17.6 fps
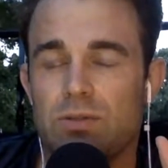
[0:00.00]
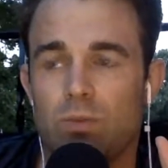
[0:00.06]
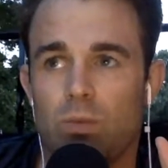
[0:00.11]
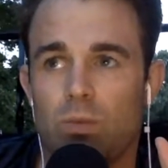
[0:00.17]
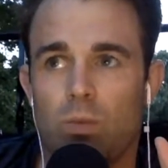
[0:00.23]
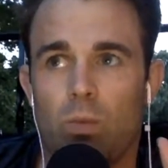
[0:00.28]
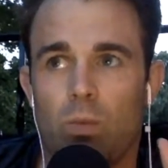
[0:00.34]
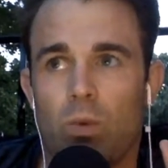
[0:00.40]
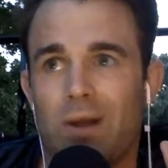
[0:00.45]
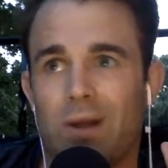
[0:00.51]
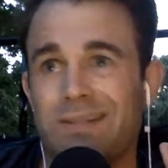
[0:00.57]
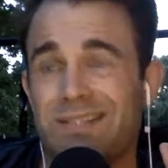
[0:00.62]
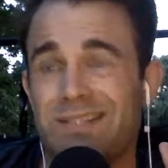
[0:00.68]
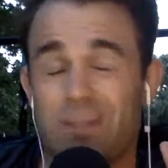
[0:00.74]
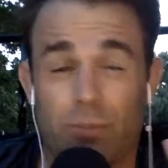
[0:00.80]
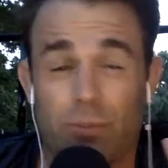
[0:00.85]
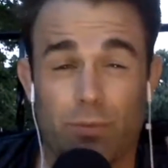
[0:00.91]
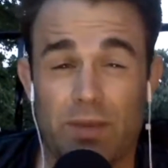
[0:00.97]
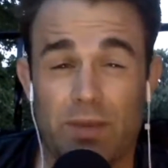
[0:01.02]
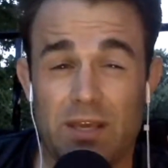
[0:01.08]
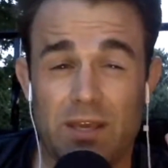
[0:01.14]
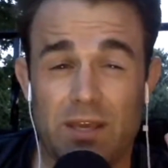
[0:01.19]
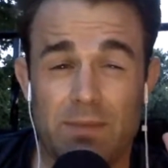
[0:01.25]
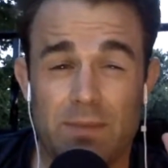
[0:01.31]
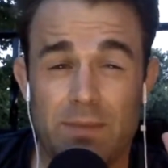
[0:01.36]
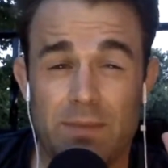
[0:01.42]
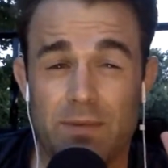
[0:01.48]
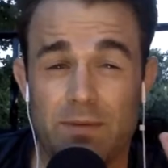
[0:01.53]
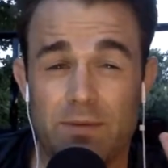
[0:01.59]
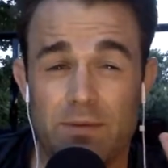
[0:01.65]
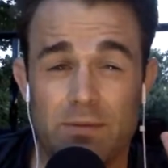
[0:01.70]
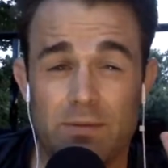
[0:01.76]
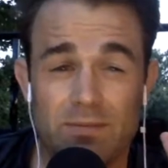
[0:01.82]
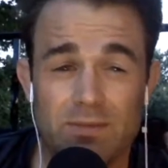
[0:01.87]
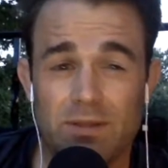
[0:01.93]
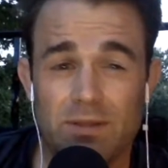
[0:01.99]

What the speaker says: 1 to 3, maybe